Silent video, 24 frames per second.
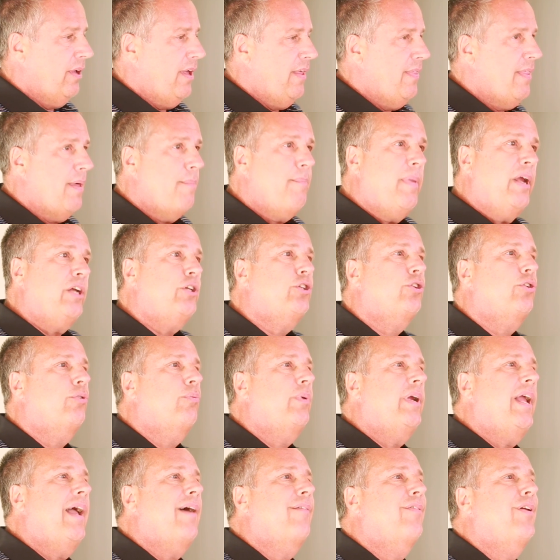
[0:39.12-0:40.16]
and then make sure
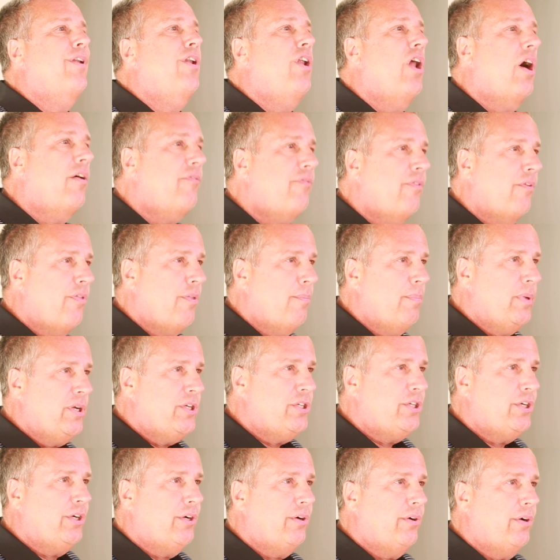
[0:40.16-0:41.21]
we have enough of the
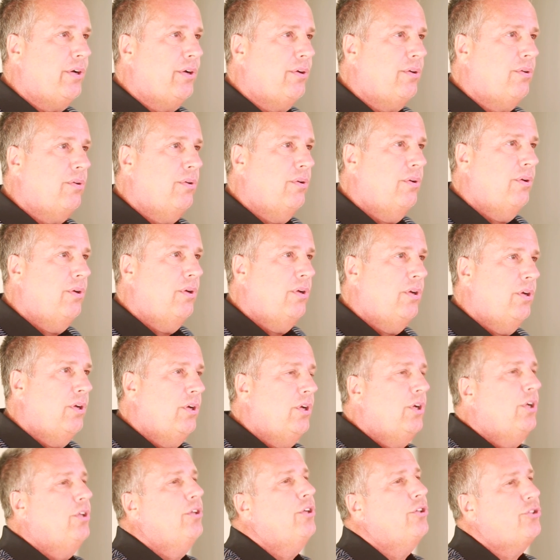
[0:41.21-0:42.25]
material
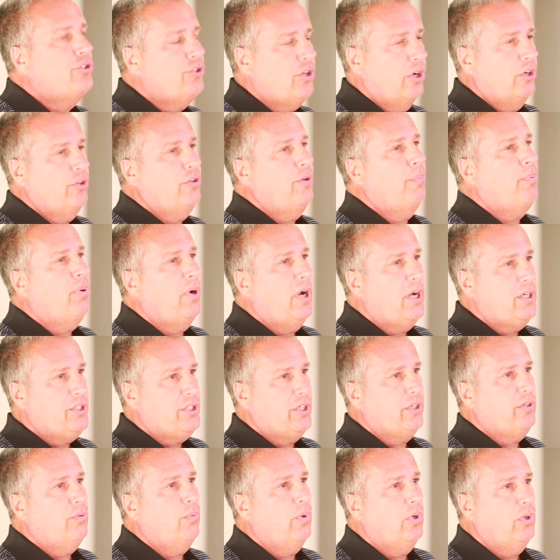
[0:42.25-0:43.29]
to start the
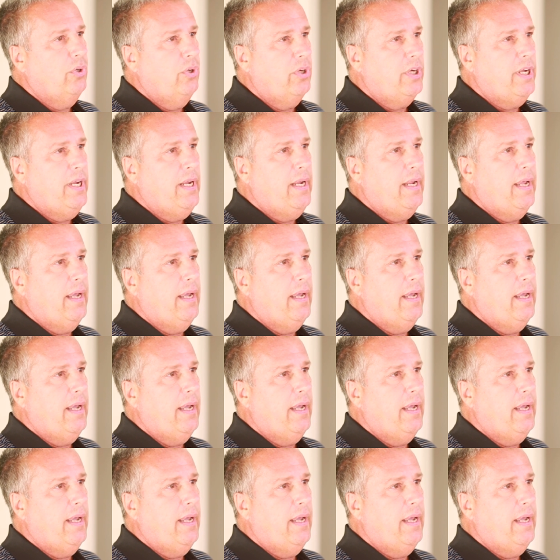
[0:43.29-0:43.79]
project we're looking